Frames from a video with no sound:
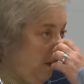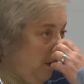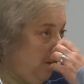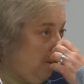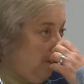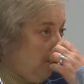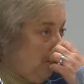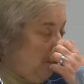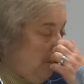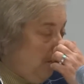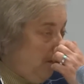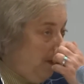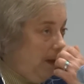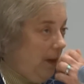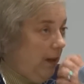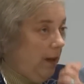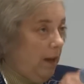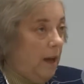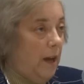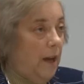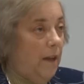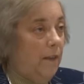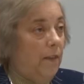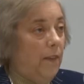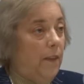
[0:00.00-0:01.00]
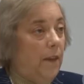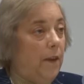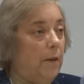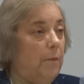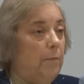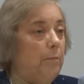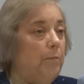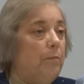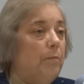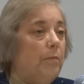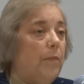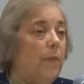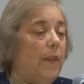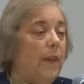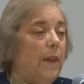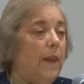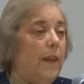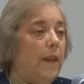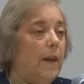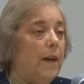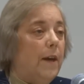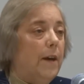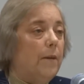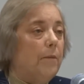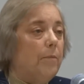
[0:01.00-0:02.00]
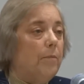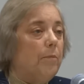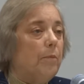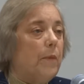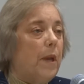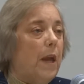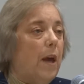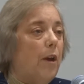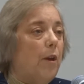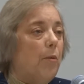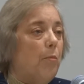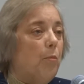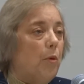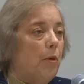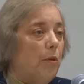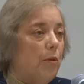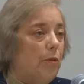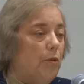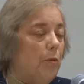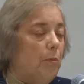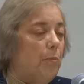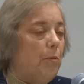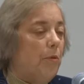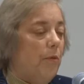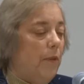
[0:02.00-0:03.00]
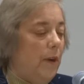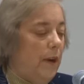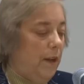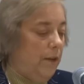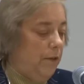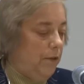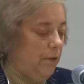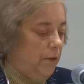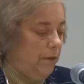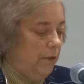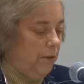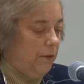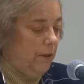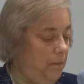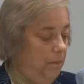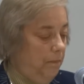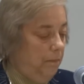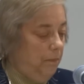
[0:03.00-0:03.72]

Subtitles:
serving on the County Board of Supervisors.